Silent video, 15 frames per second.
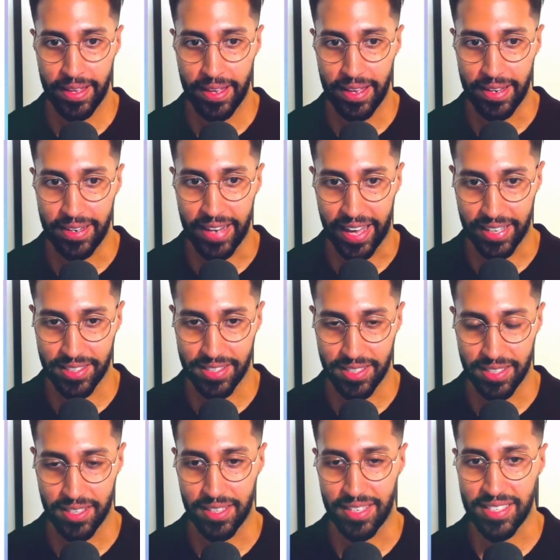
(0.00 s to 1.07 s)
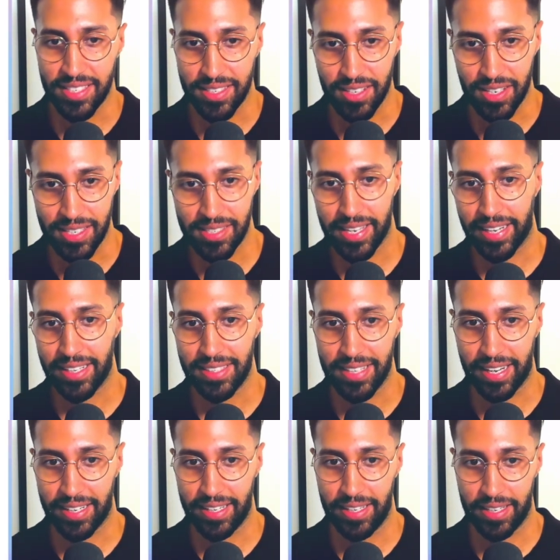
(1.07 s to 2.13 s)
Next, this is our second
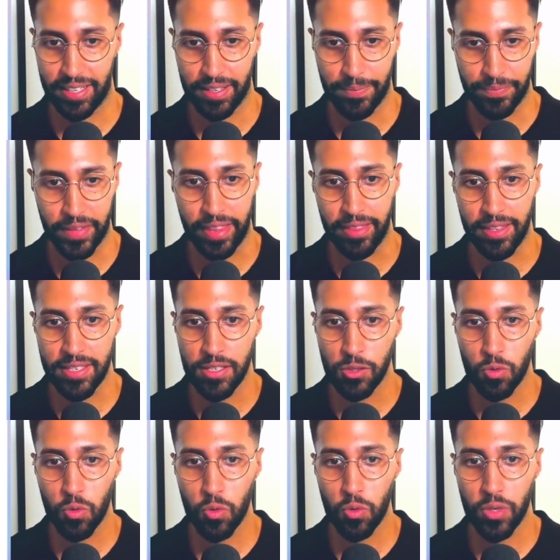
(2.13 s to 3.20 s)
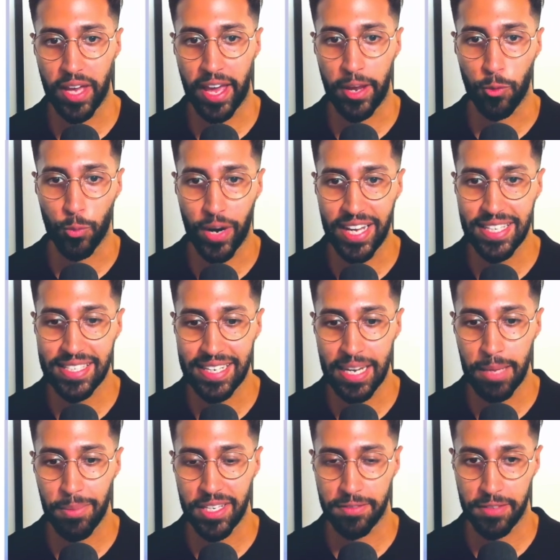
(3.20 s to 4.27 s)
technique, and this is called a rate
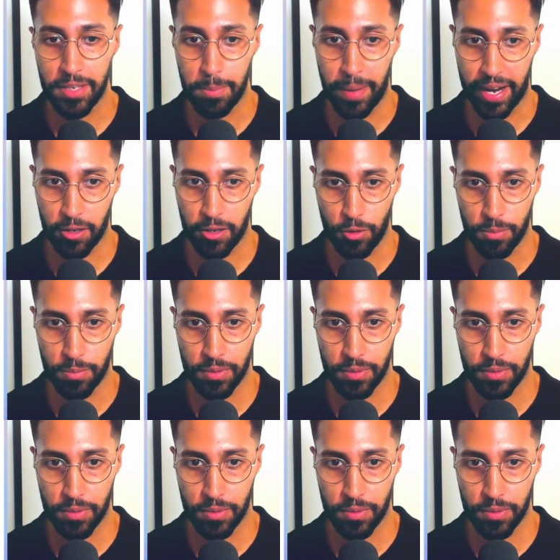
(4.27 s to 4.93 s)
limit feedback loop.